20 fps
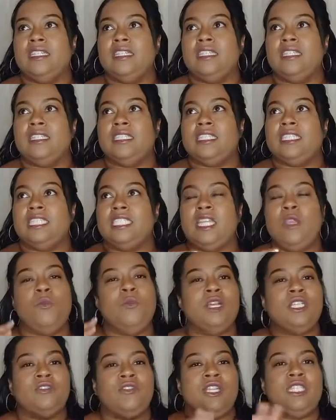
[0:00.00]
she
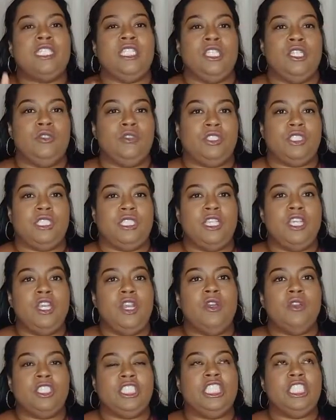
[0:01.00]
wants resolution.
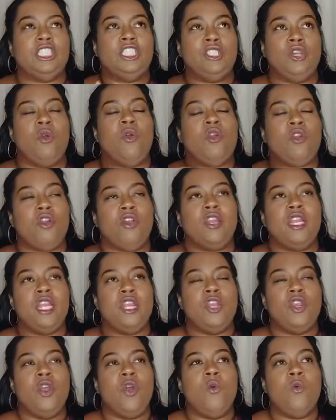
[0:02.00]
She's so hurt that
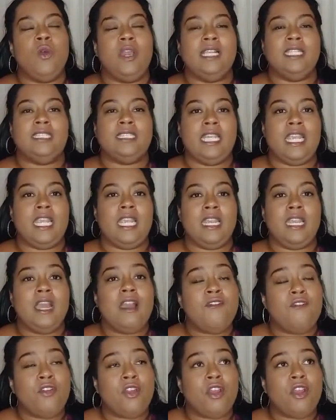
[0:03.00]
no one's taking
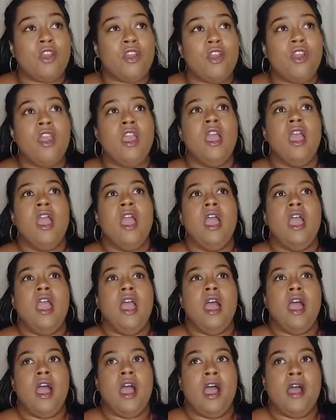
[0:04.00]
up for her.
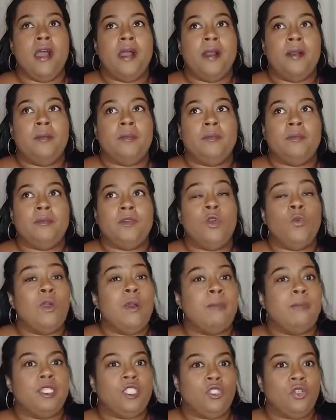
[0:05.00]
No one
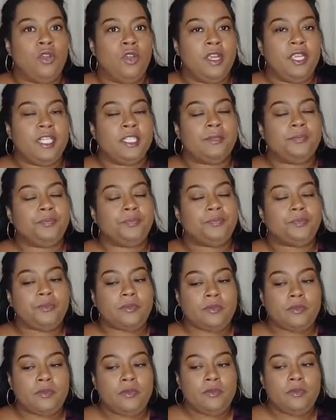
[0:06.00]
but Toya.
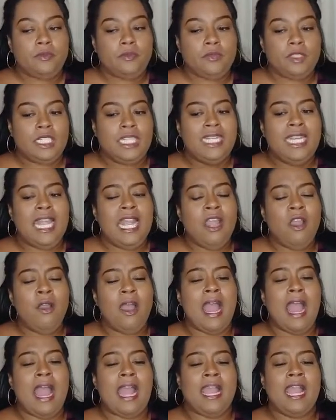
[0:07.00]
Now,
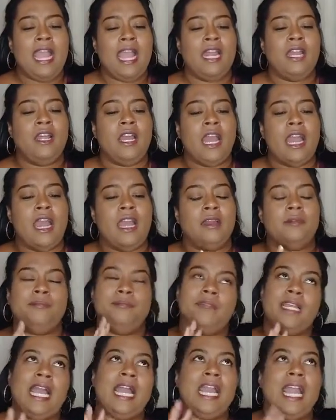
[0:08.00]
I
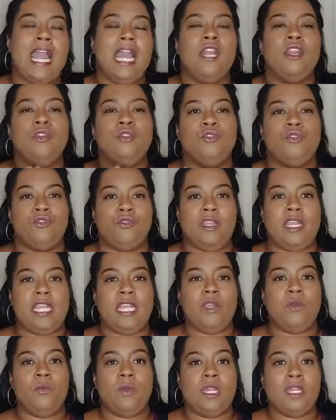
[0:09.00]
kind of
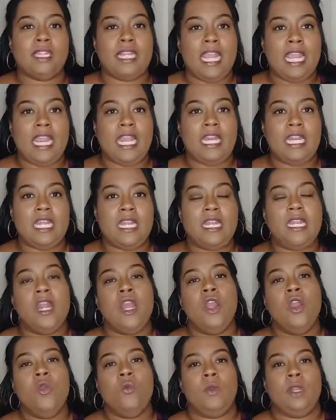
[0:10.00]
agree with Aiden
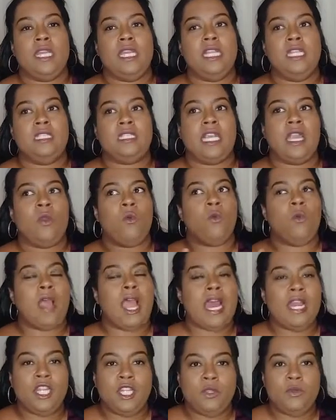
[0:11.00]
when he's like,
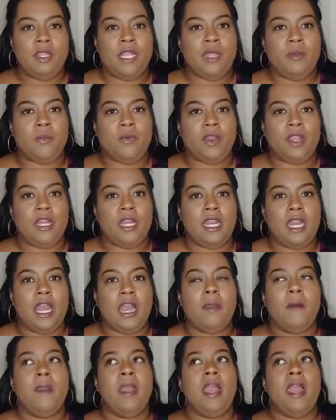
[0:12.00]
"Why do you keep bringing it up?"